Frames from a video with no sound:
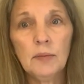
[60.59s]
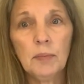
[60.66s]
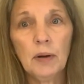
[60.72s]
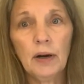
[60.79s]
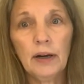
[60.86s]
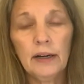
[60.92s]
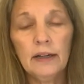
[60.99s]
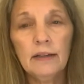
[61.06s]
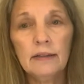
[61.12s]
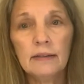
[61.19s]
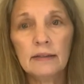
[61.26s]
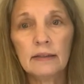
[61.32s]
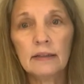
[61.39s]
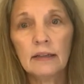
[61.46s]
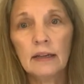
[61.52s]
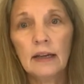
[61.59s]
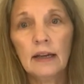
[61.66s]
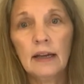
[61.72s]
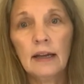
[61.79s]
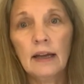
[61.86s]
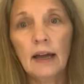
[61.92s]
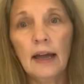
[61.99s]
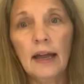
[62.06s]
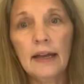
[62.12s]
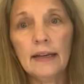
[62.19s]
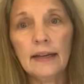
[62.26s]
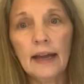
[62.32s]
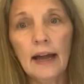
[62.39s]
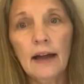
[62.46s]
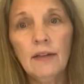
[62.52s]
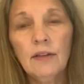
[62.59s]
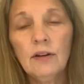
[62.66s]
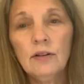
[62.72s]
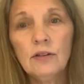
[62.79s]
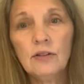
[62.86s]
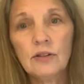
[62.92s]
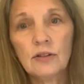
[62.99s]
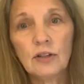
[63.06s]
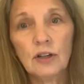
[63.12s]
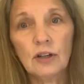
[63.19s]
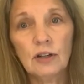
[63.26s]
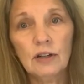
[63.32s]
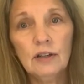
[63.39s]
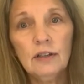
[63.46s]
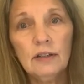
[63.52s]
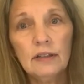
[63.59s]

bodice, a gathered skirt,